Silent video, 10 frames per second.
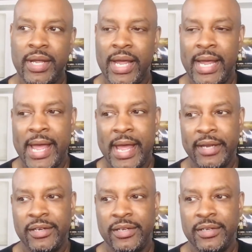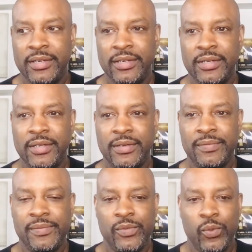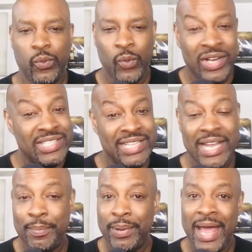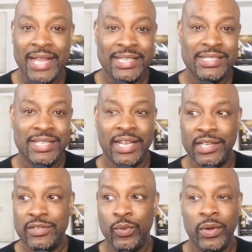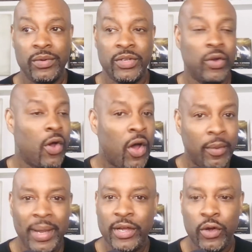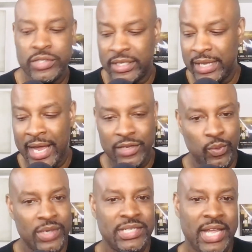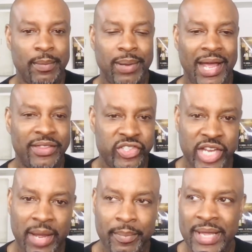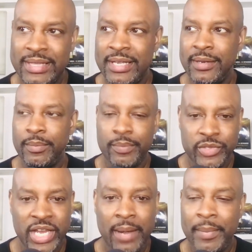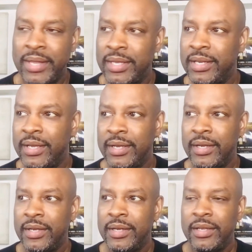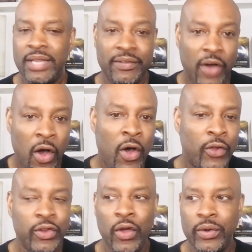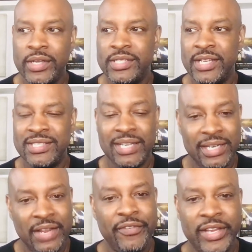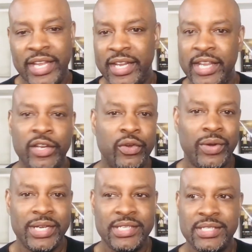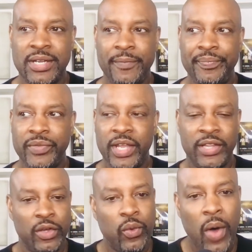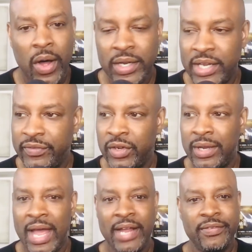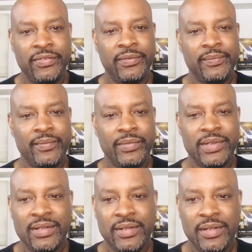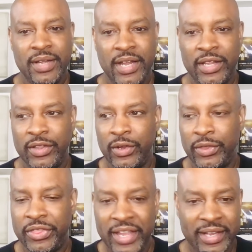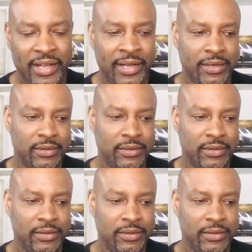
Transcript: And once they apply these things, you know, all my coaching clients, once they apply the champ method, champ method, they've all noticed a significant increase in the quality of their life, in their thinking,